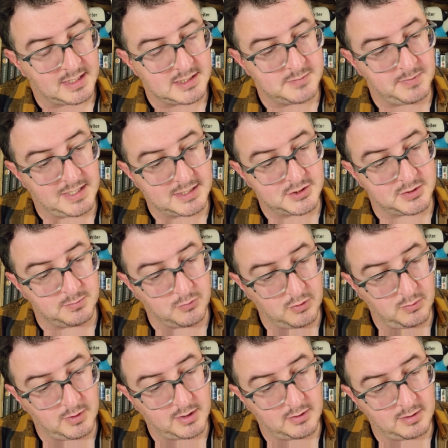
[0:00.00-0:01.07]
I splashed some
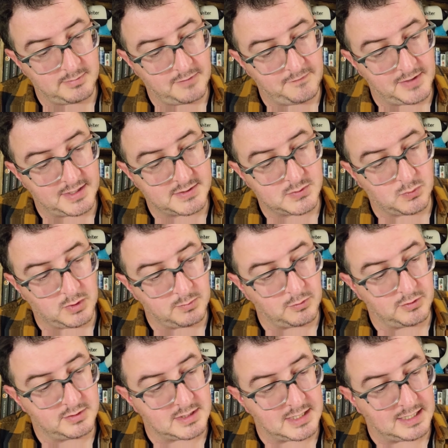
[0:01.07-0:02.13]
more water on my face, one
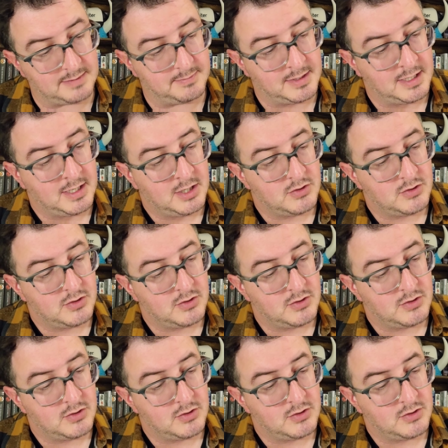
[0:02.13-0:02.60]
more time,